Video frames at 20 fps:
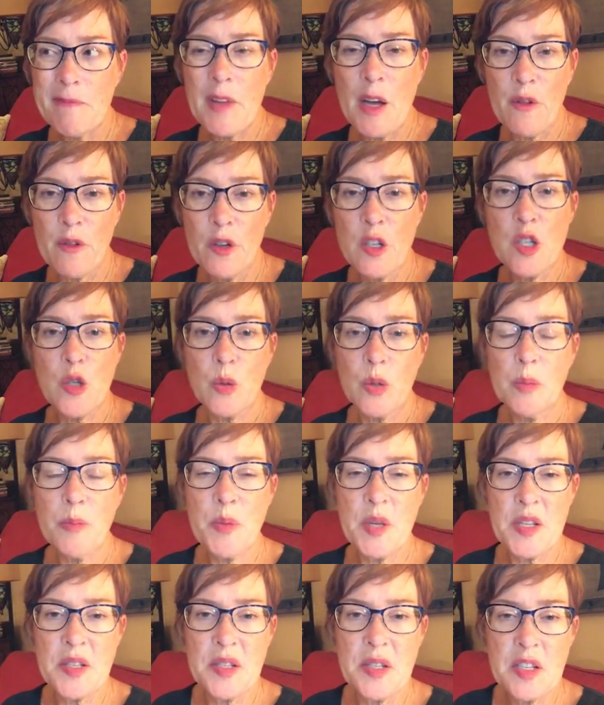A virtual
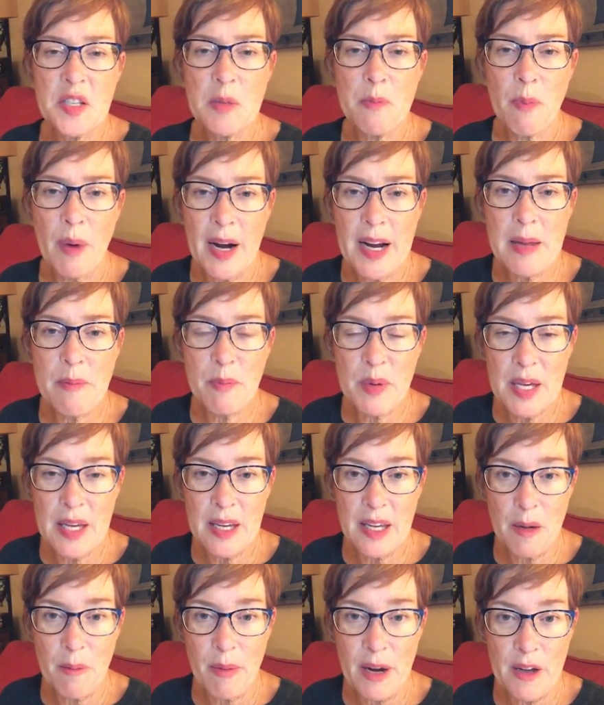business might
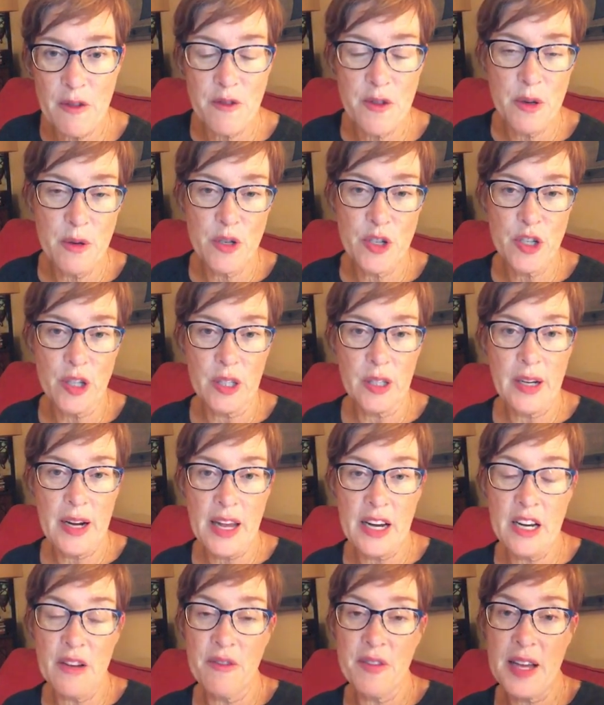be in my future.
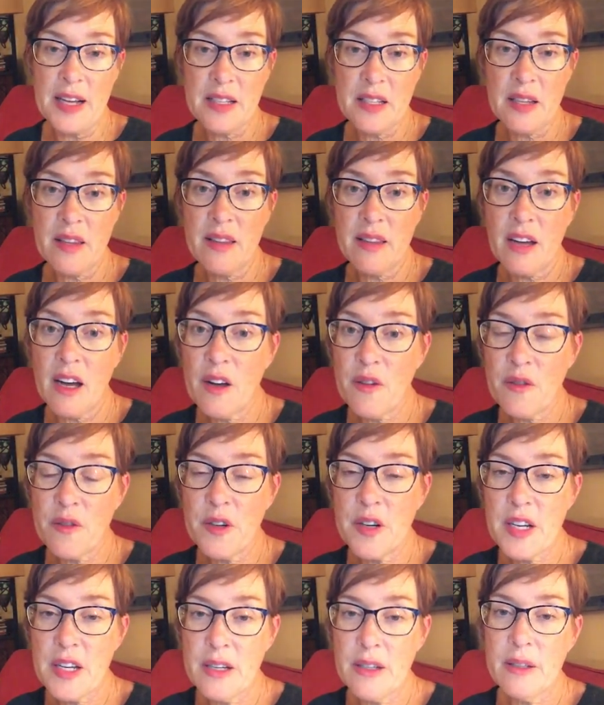And if that's a thought
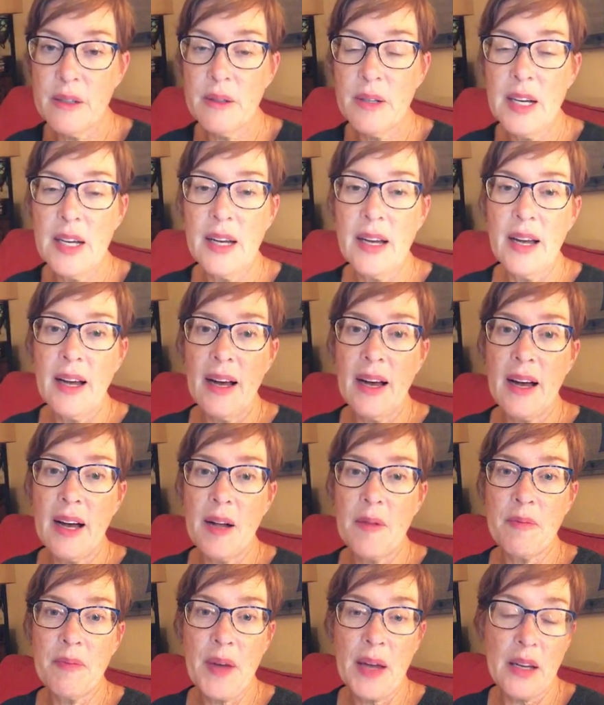for you,
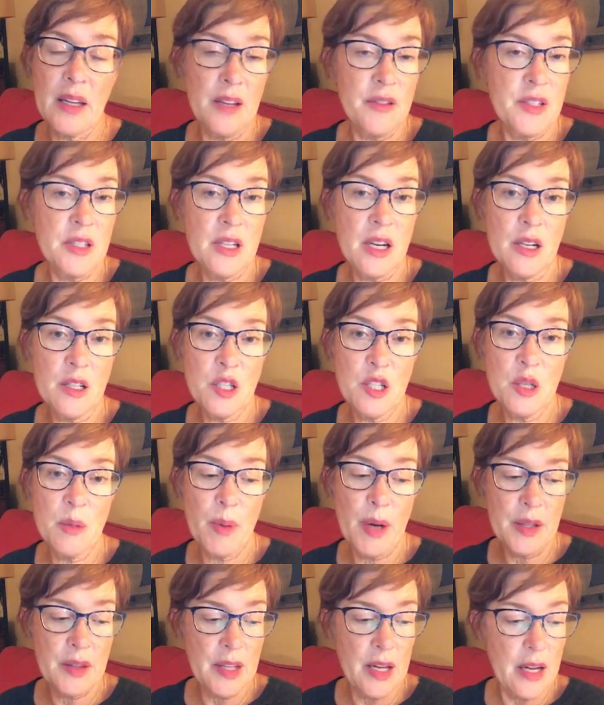um, I'd love to talk to you
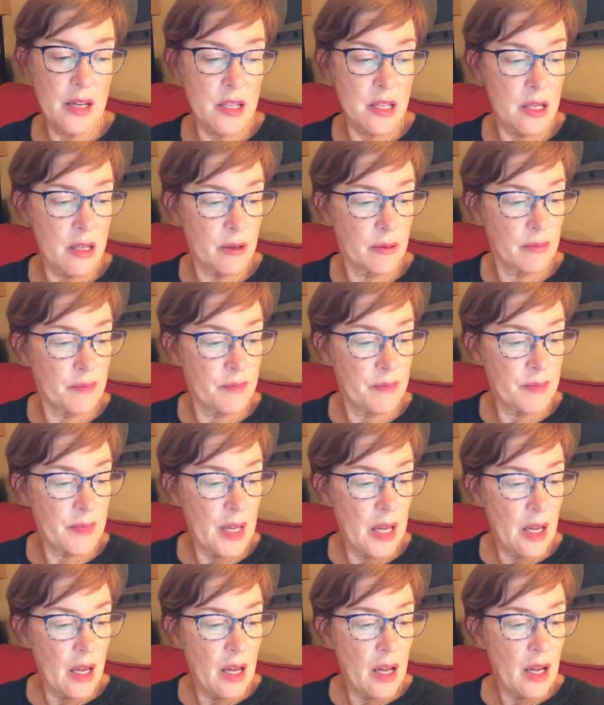about that too.
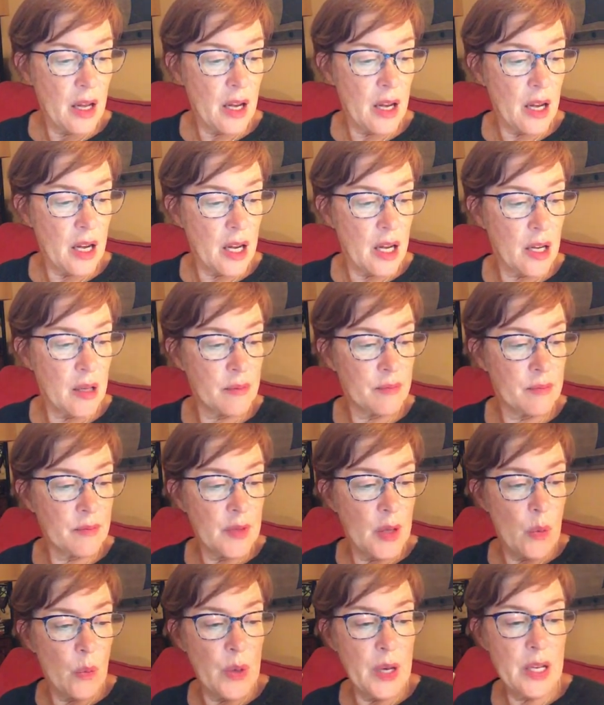Um,
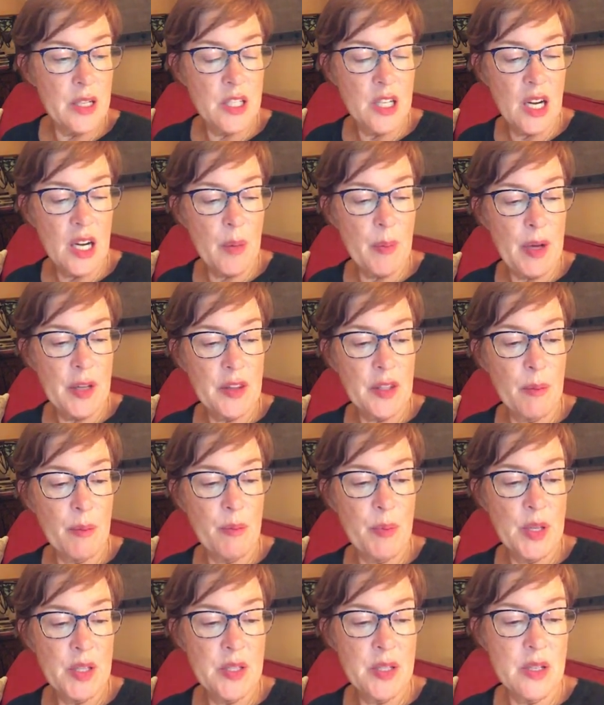we can talk about the
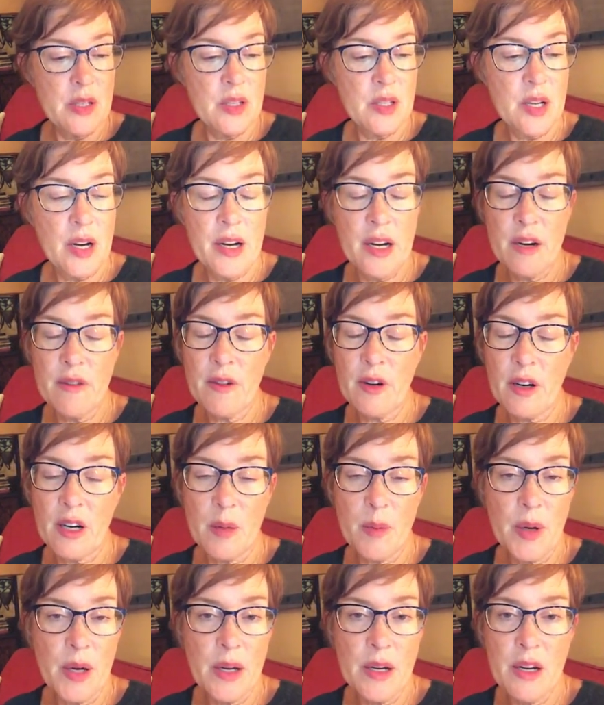business side of
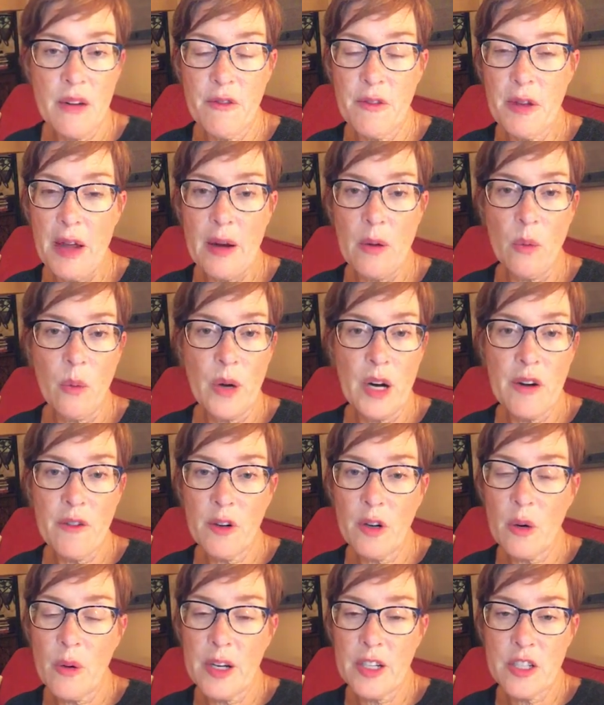Arbonne if, and
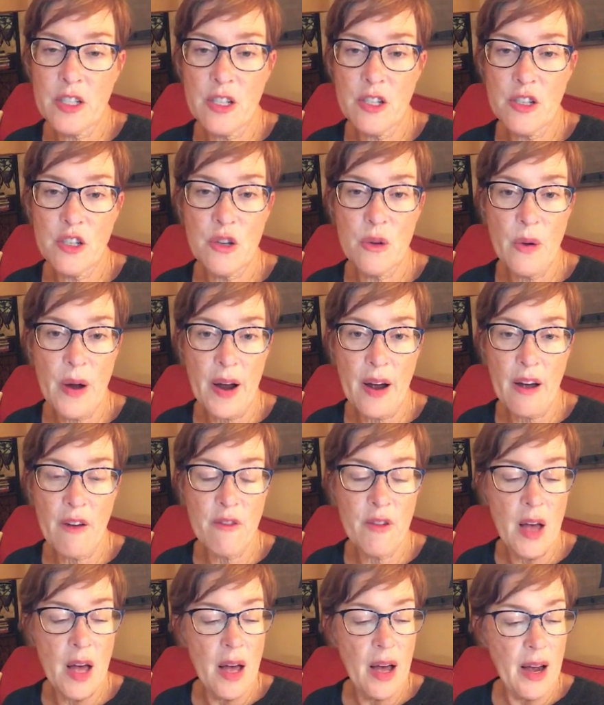whatever questions you
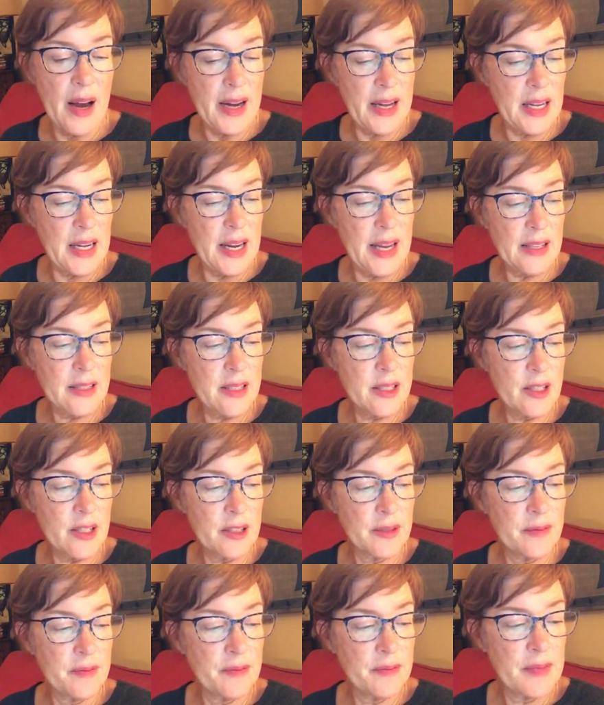have, I can
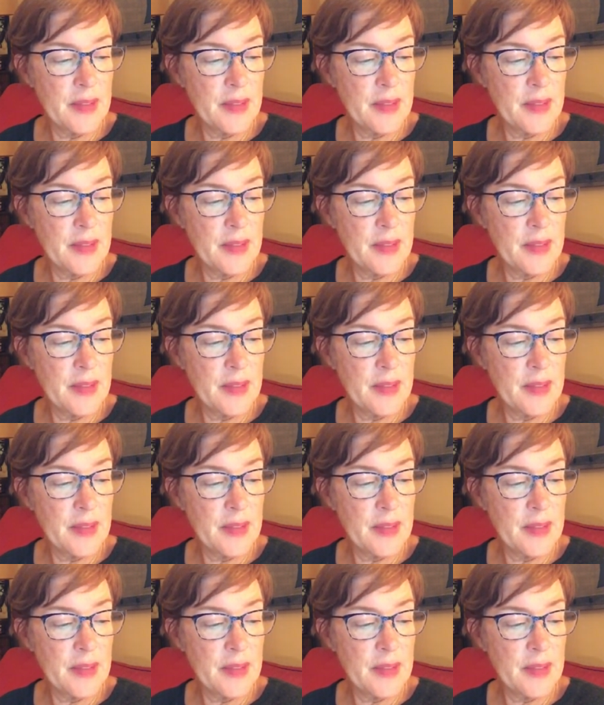answer.